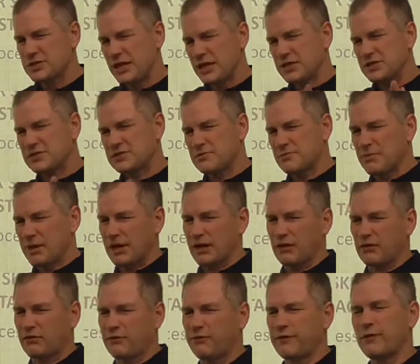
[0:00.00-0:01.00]
tends to make
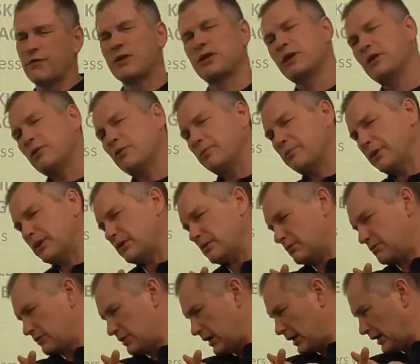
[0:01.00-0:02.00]
us feel a little
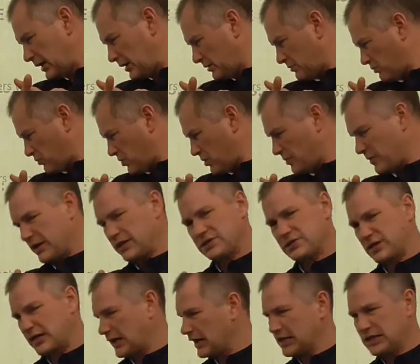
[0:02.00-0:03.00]
bit like, well, wait a
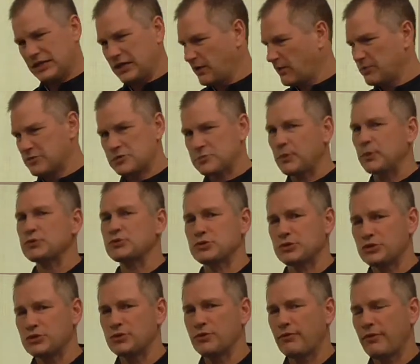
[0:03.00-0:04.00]
second, I didn't think we were supposed
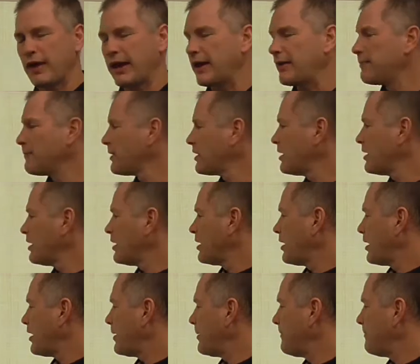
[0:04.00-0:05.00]
to do that.
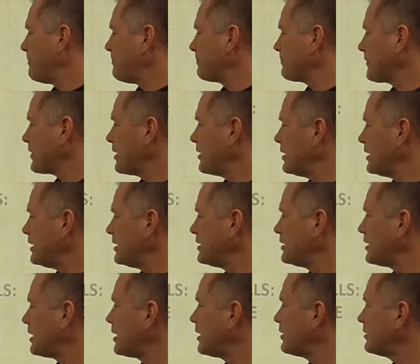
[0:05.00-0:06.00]

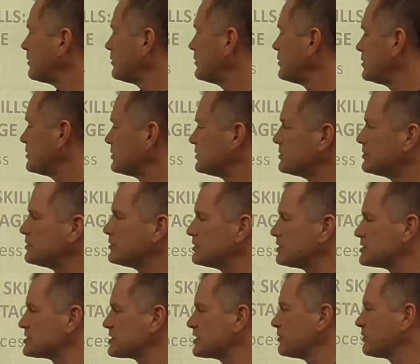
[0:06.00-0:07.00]
In
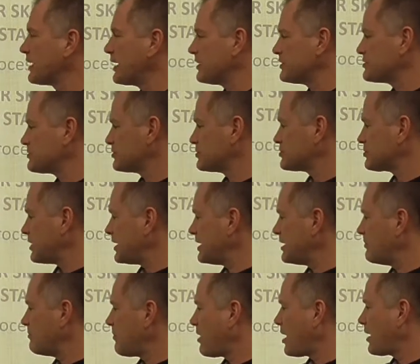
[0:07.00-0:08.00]
the skilled counselor
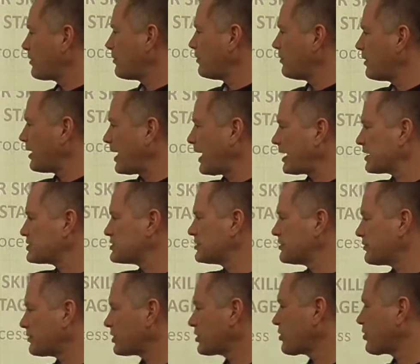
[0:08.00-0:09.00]
training model, actually
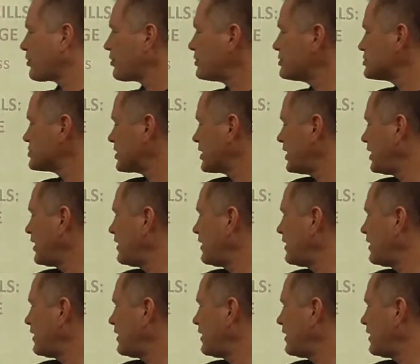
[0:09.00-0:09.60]
they're encouraging a